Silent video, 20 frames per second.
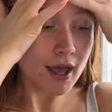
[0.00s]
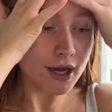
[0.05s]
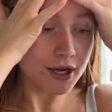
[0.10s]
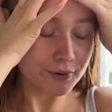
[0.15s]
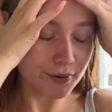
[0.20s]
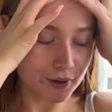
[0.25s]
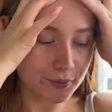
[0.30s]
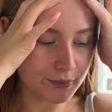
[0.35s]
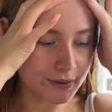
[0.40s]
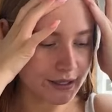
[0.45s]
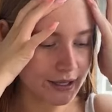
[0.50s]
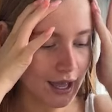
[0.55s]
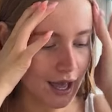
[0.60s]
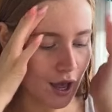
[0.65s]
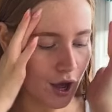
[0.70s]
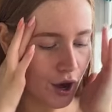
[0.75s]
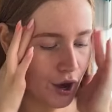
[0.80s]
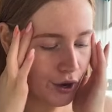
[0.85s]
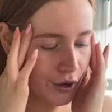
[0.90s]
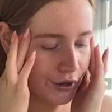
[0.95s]
Anyway, we
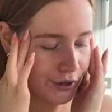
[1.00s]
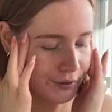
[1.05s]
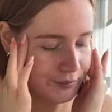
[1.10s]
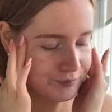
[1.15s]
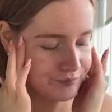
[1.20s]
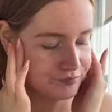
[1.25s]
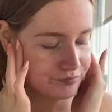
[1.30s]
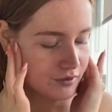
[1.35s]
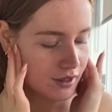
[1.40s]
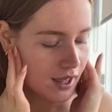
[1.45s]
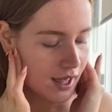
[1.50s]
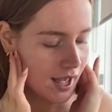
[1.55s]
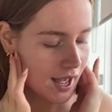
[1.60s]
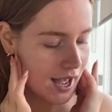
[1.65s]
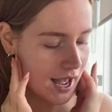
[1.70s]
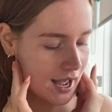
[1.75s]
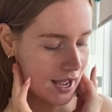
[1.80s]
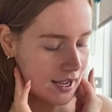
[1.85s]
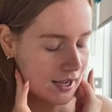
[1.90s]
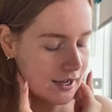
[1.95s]
get home
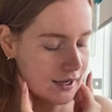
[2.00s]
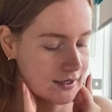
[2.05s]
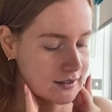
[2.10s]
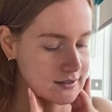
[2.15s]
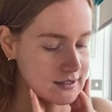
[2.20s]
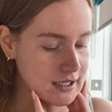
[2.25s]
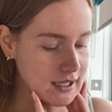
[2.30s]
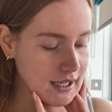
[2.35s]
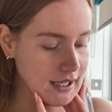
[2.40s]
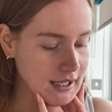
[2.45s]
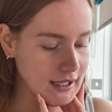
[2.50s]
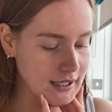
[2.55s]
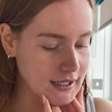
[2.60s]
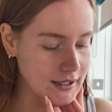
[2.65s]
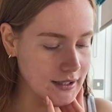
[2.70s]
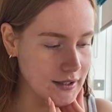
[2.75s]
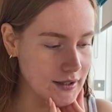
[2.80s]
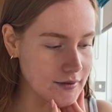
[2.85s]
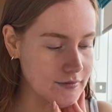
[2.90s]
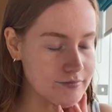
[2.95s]
and
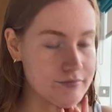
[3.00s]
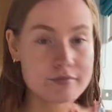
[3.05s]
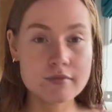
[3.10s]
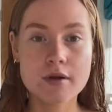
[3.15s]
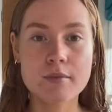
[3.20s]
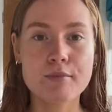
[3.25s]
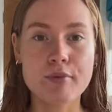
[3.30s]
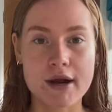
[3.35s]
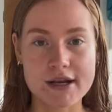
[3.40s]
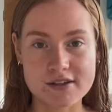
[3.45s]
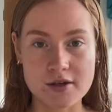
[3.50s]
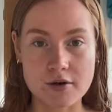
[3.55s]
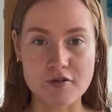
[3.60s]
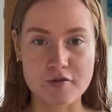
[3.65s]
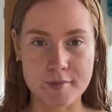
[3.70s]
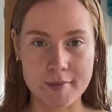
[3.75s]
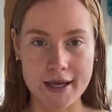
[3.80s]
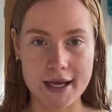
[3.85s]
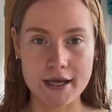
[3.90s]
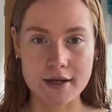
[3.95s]
he breaks up
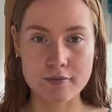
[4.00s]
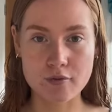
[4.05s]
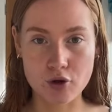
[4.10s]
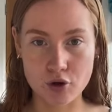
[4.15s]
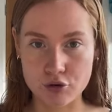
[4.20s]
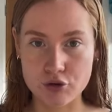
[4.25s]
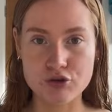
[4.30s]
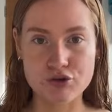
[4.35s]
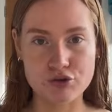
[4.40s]
with me on the